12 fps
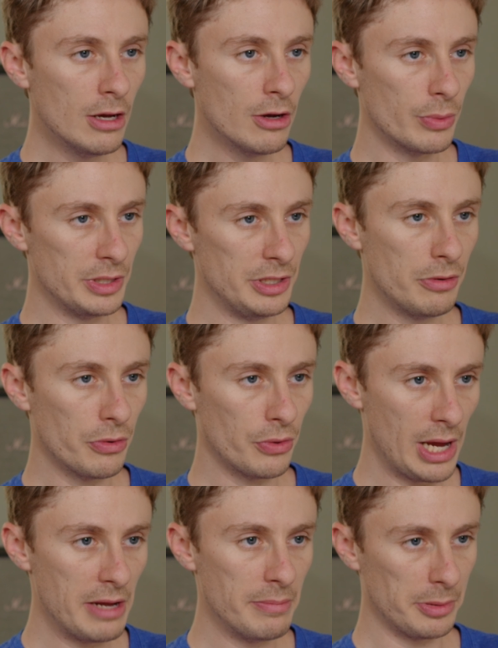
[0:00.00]
When you
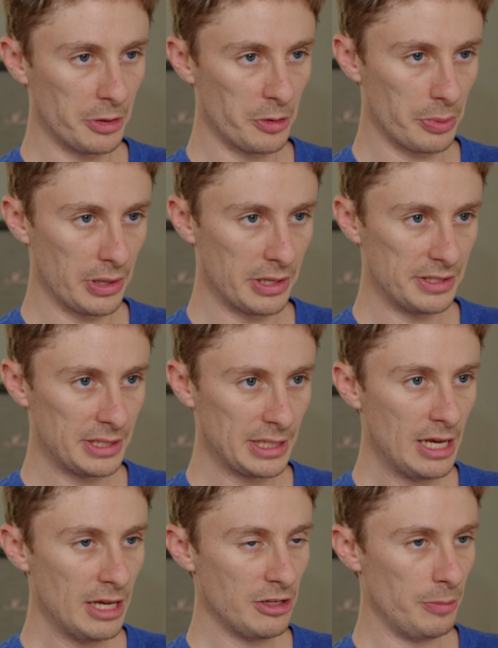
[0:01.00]
create blueprints,
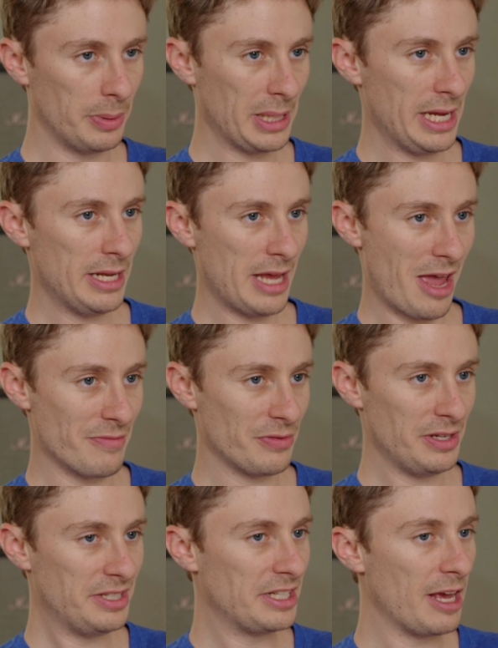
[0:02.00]
you plan every
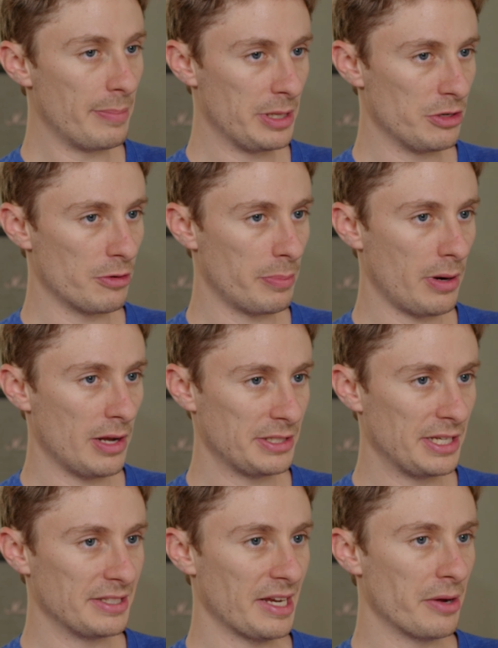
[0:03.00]
step in your
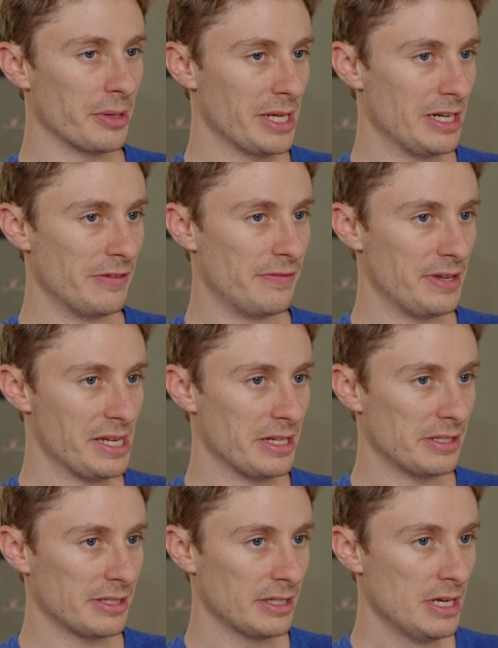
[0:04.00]
process out in
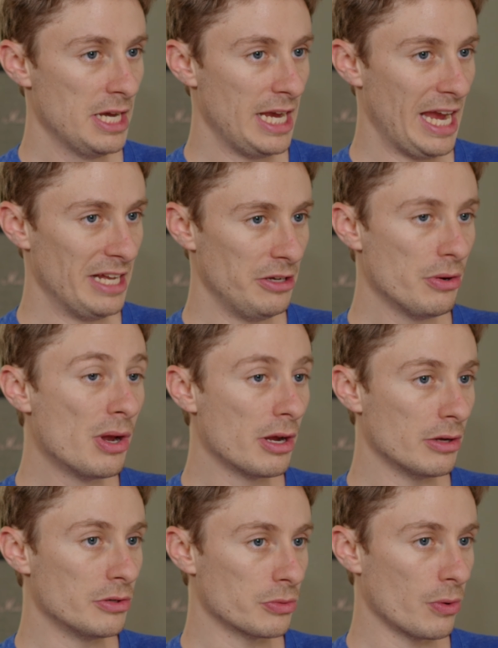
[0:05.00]
advance, and you can
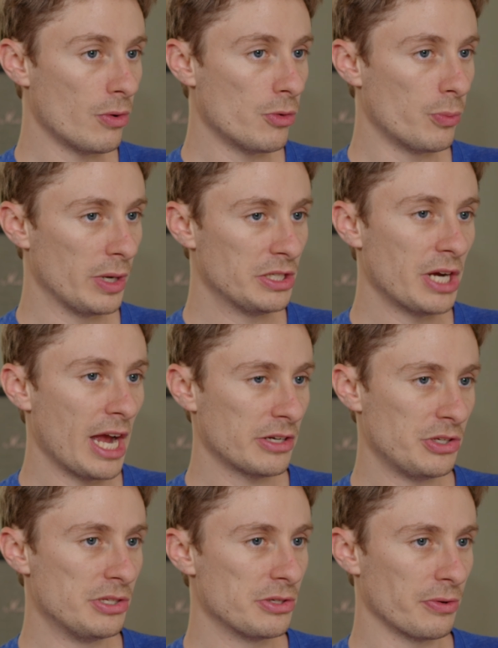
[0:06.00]
control which
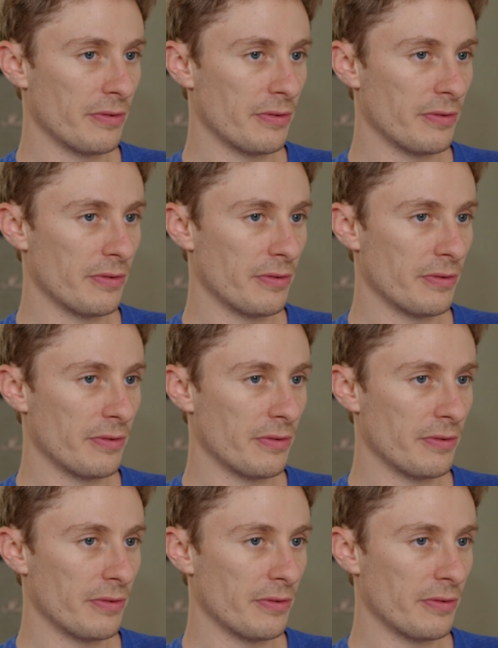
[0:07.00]
actions are